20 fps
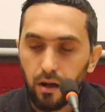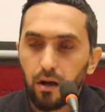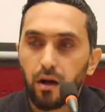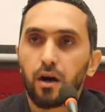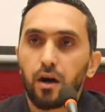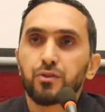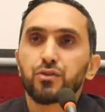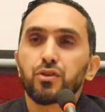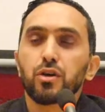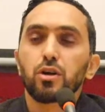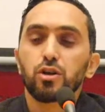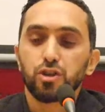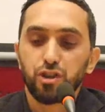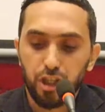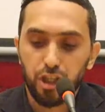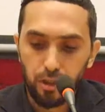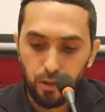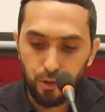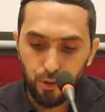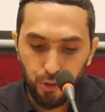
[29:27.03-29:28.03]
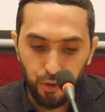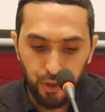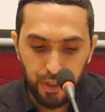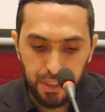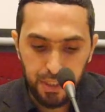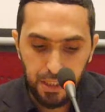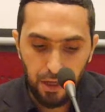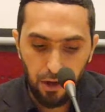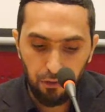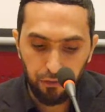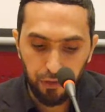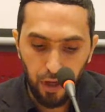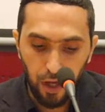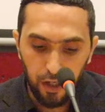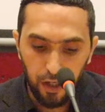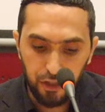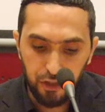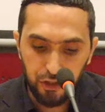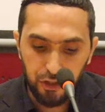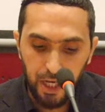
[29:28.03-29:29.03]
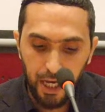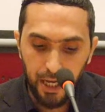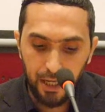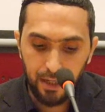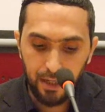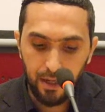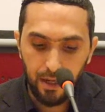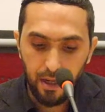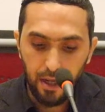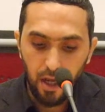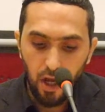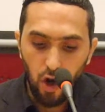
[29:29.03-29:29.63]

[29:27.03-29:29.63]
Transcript: ontological unity of knowledge and